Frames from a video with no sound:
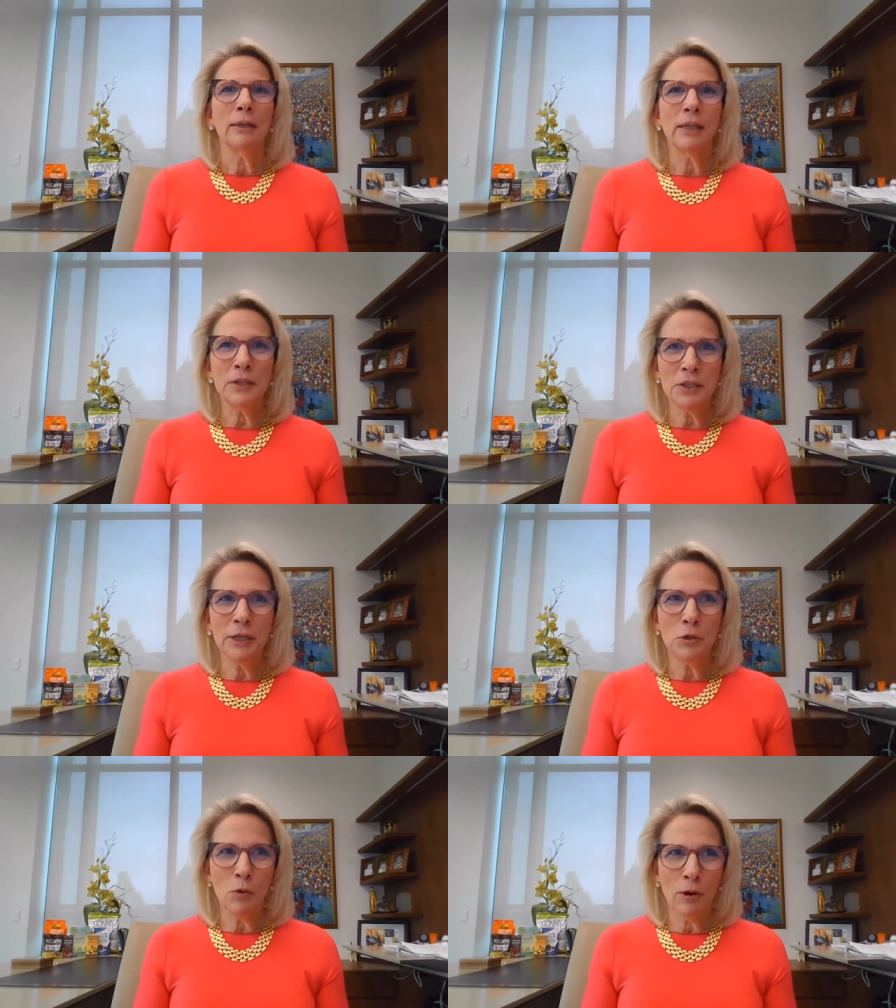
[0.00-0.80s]

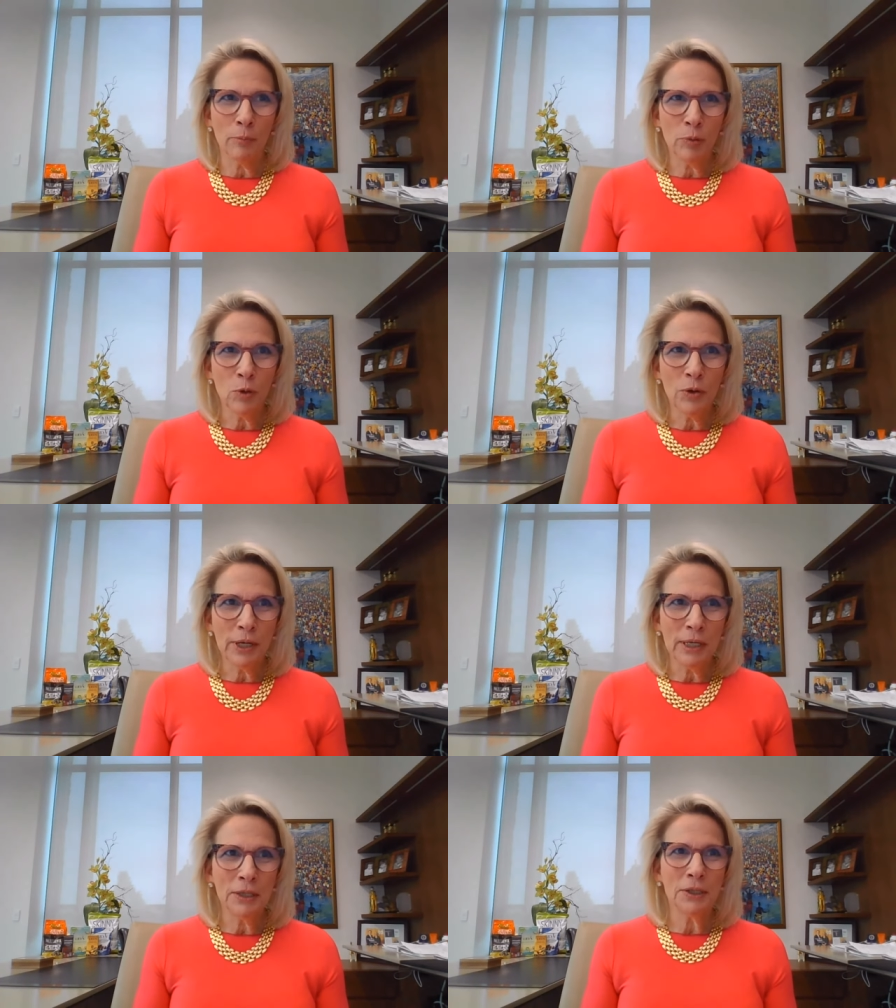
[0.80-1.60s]
listening to our
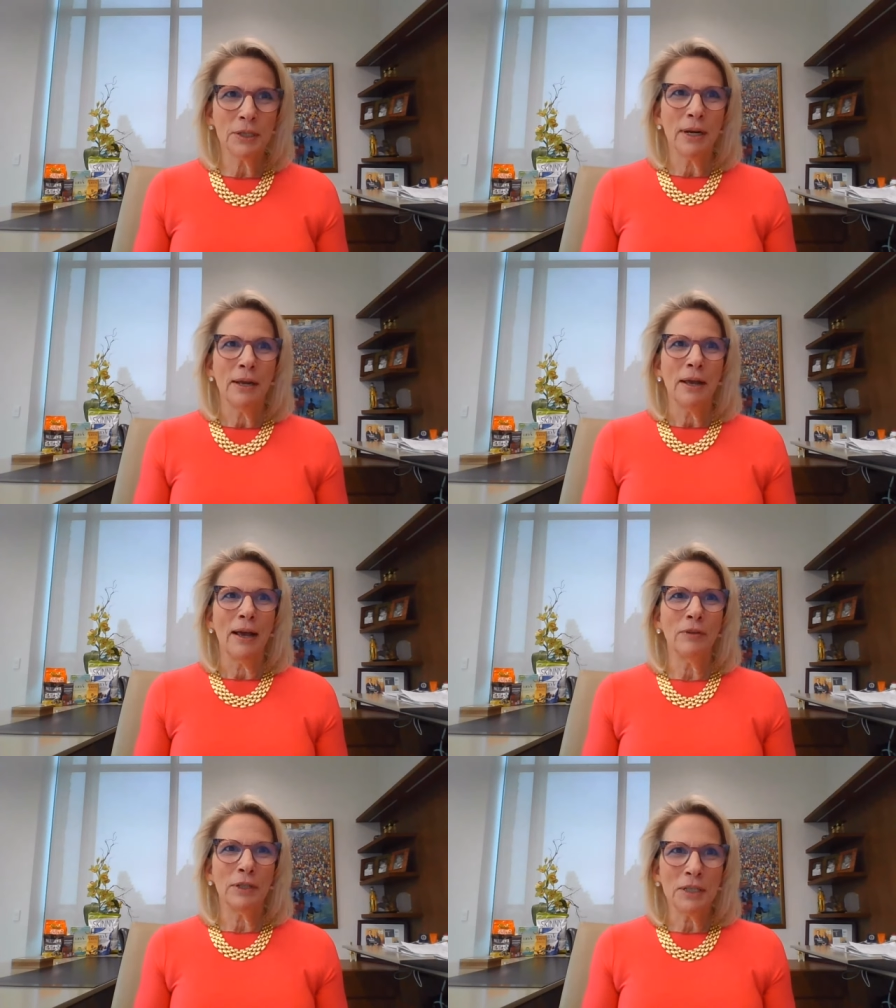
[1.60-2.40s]
employees,
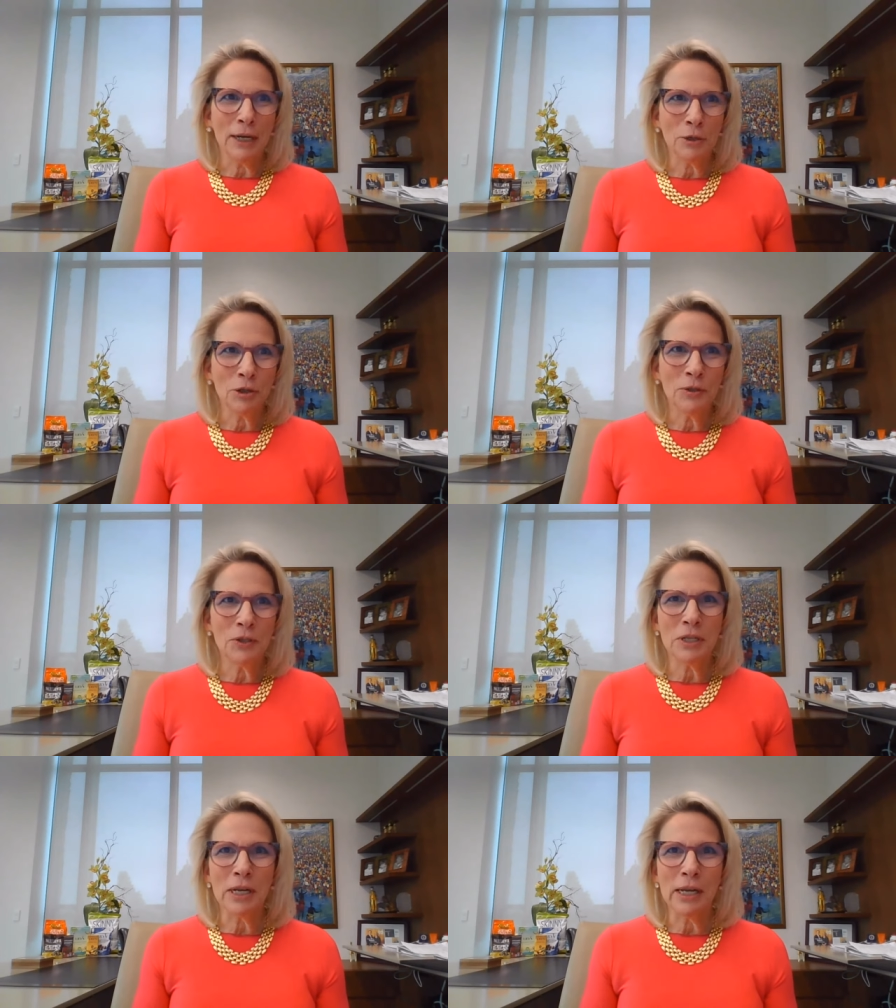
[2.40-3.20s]
having
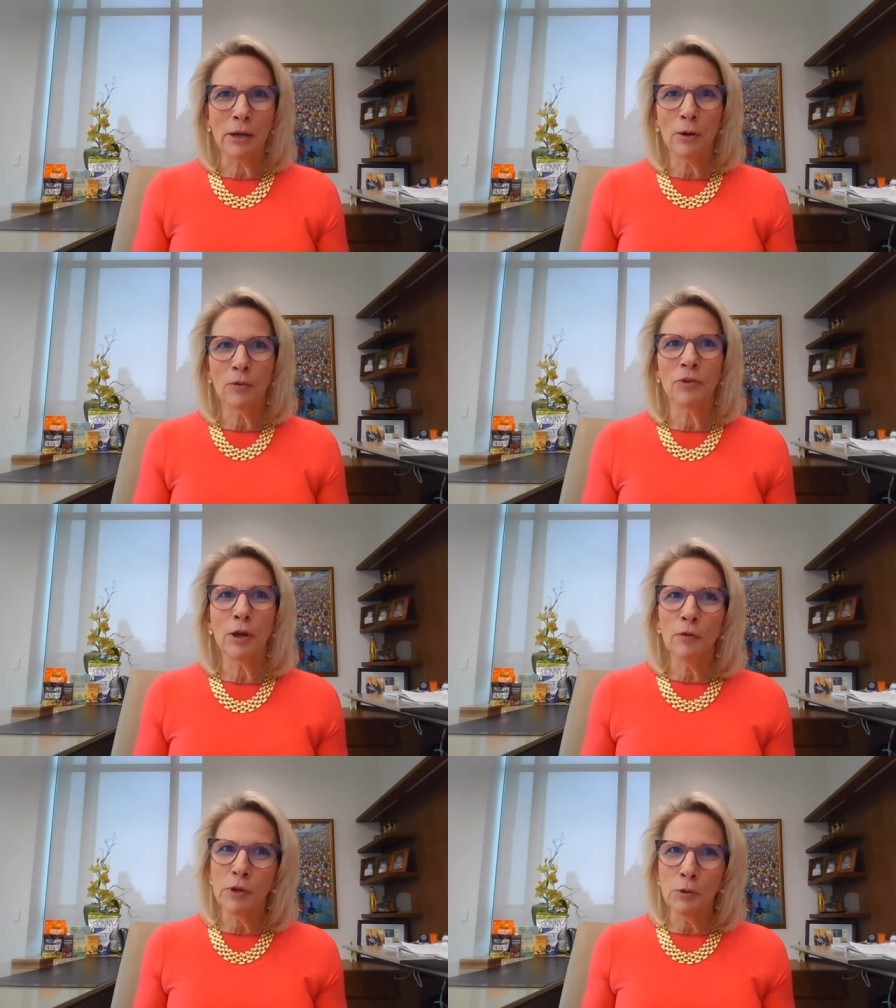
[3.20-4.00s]
sessions to hear
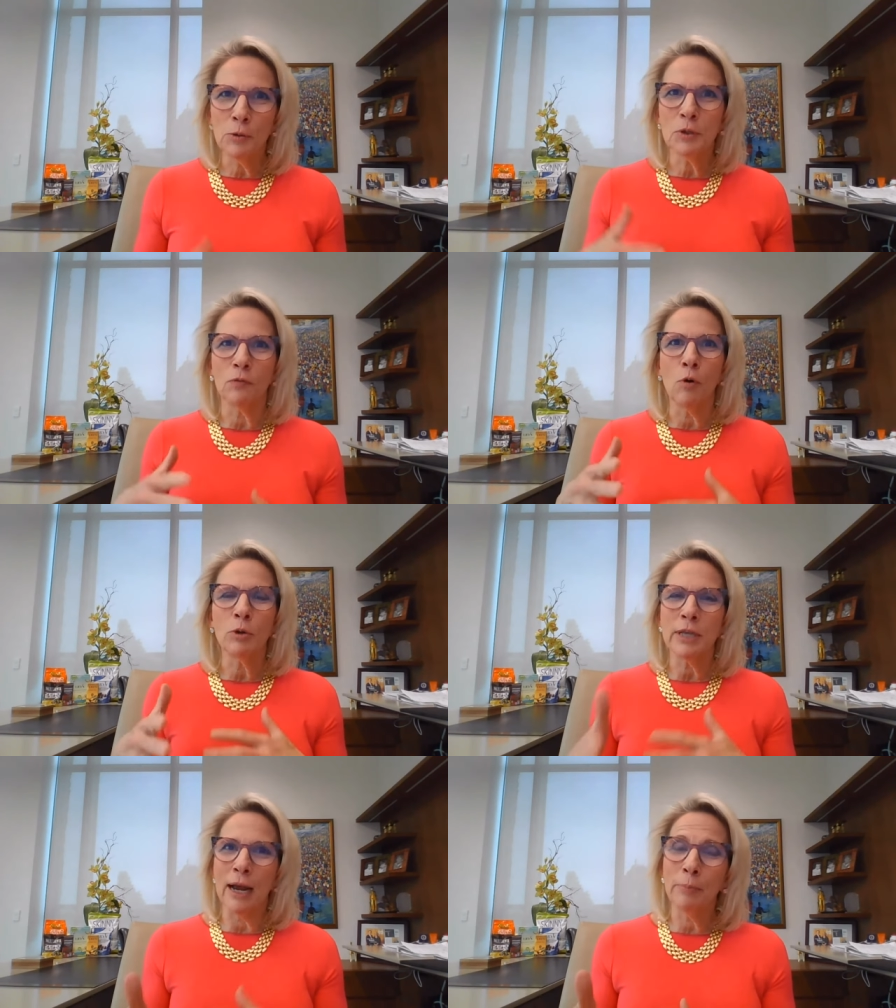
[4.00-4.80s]
their views of
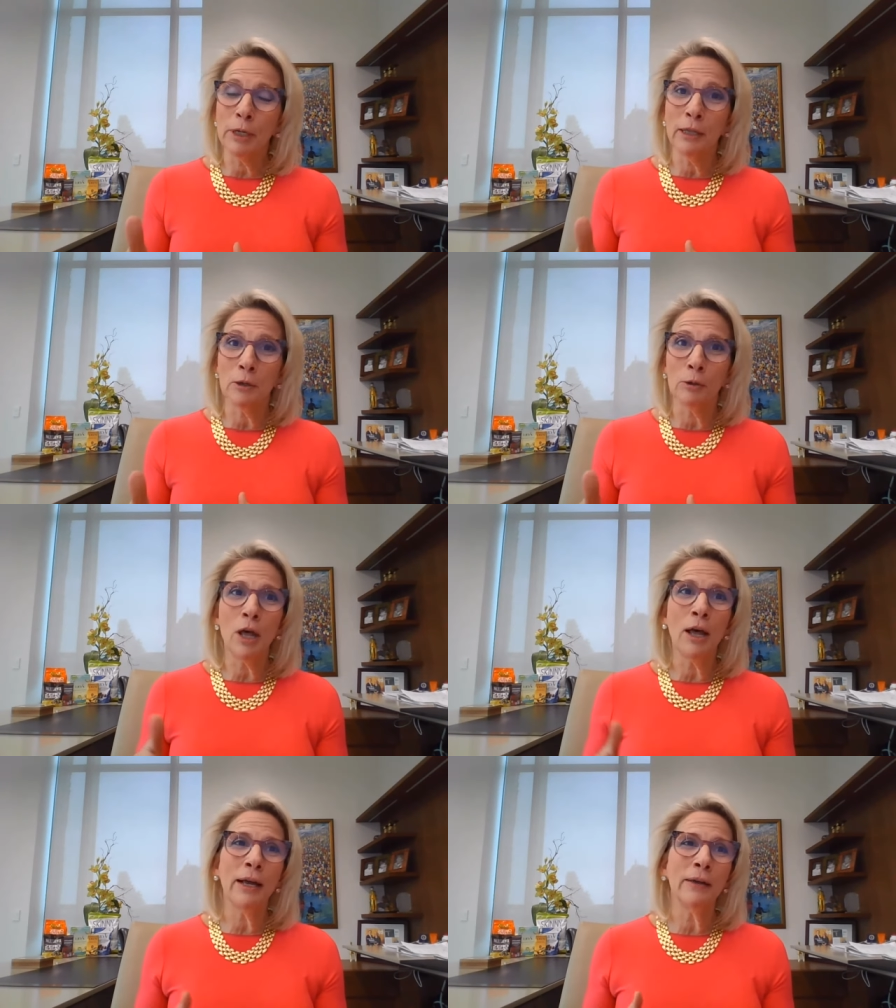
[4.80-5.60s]
what was happening in their
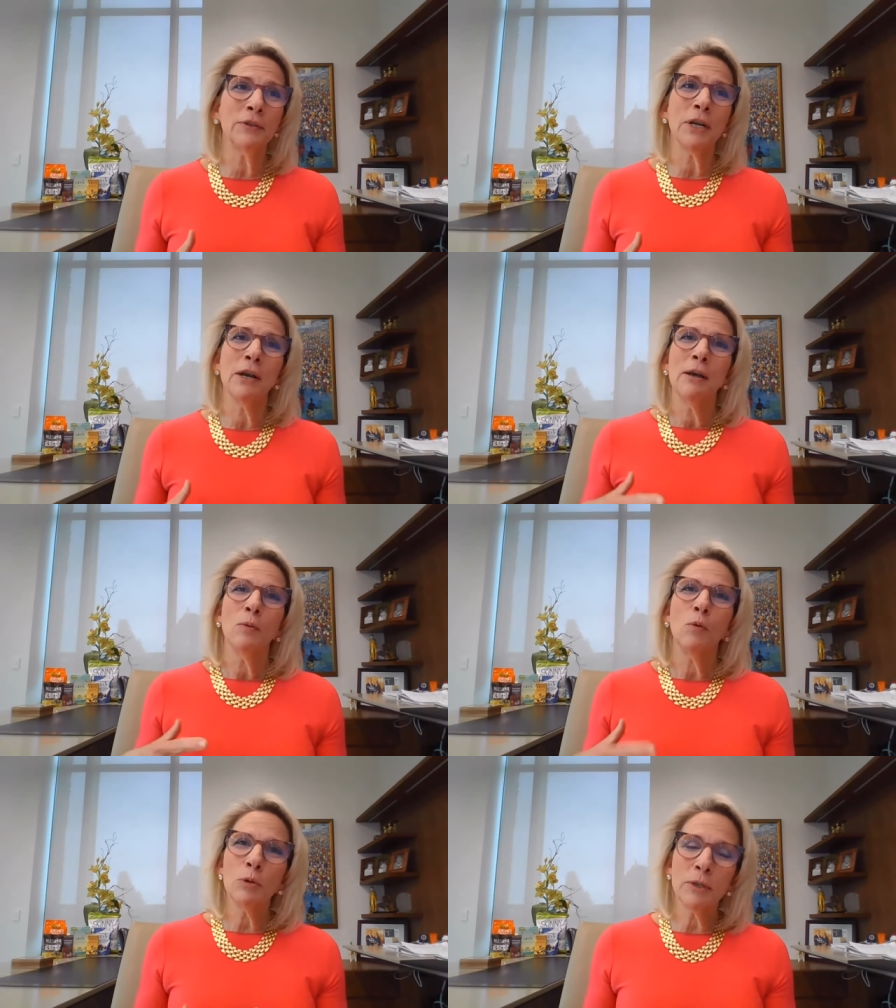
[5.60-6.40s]
lives,
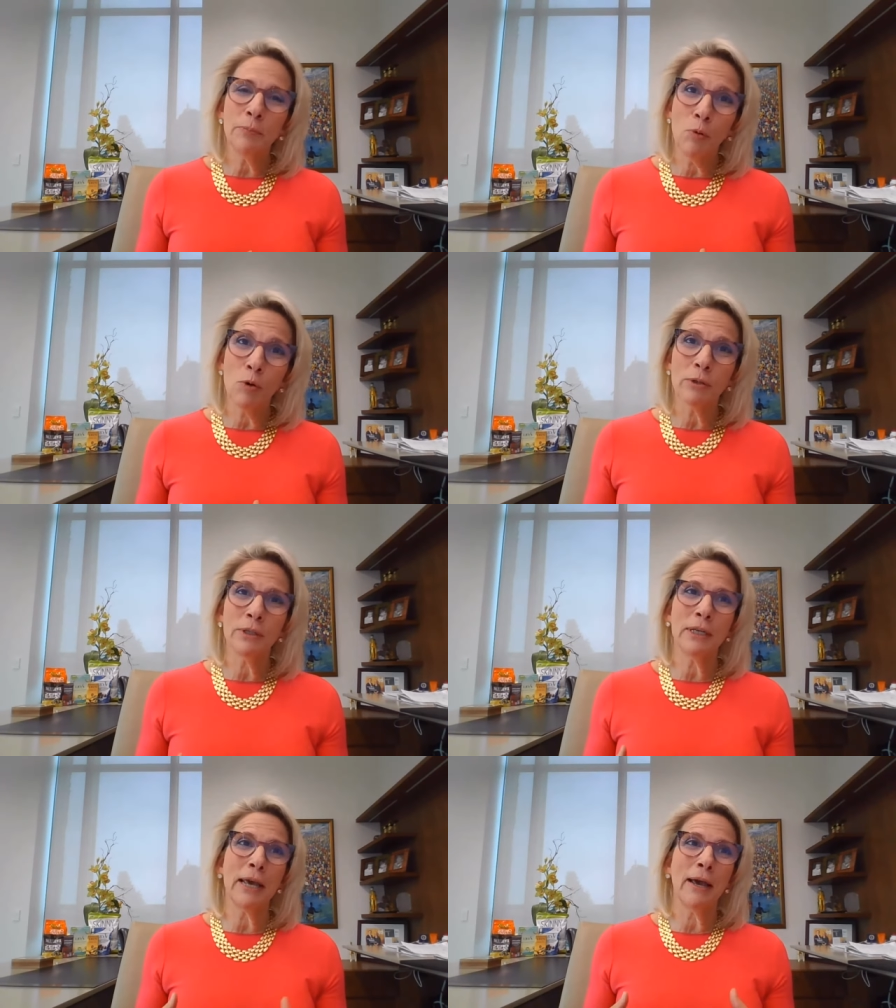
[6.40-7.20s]
what was
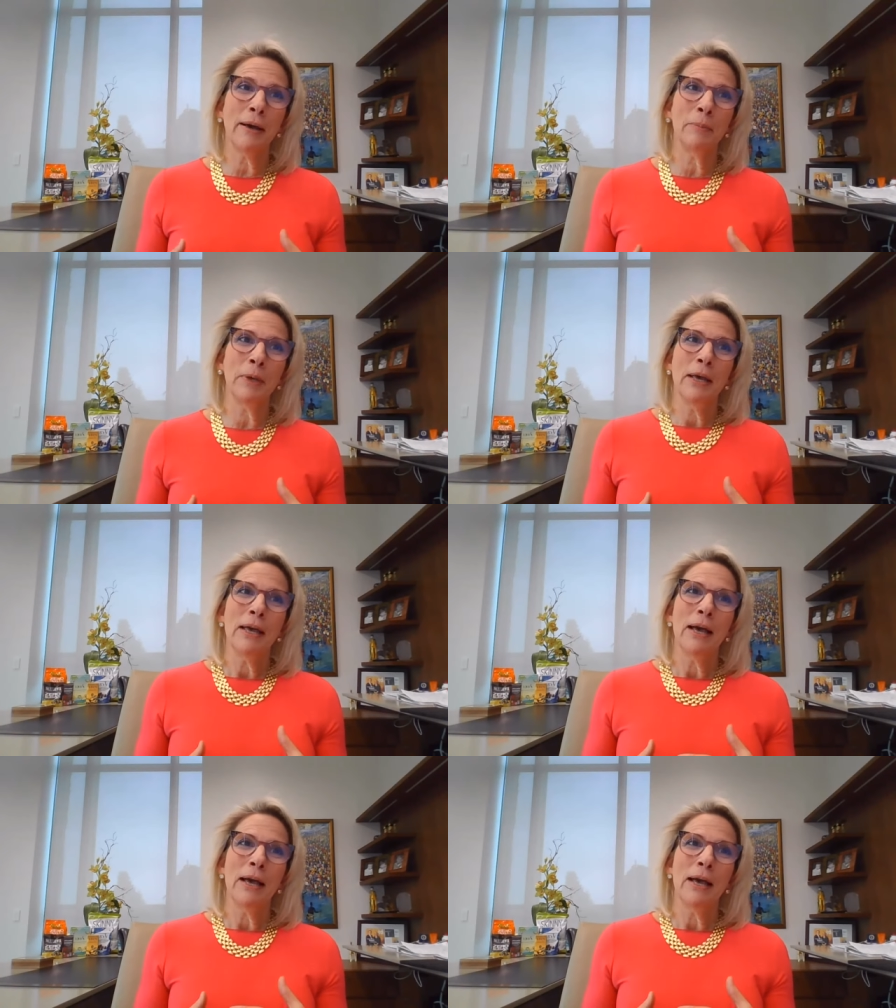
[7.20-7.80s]
important to them,